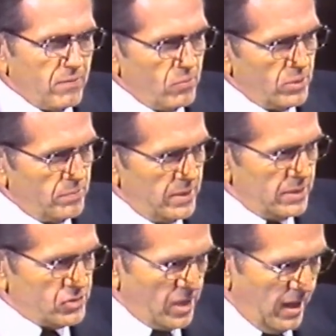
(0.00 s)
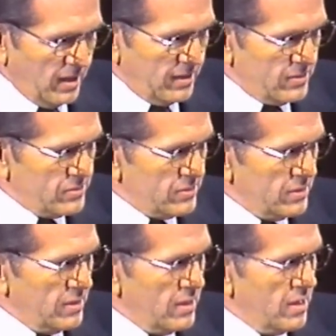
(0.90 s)
would be a challenge,
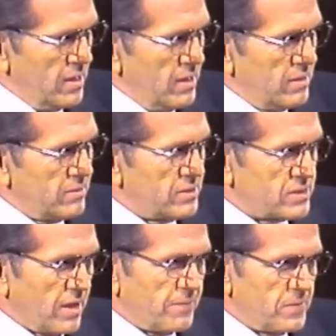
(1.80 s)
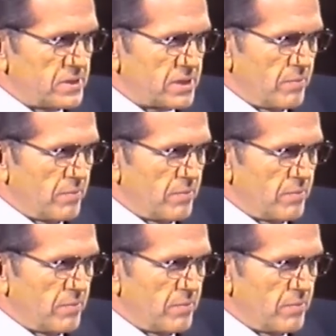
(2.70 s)
to suffer some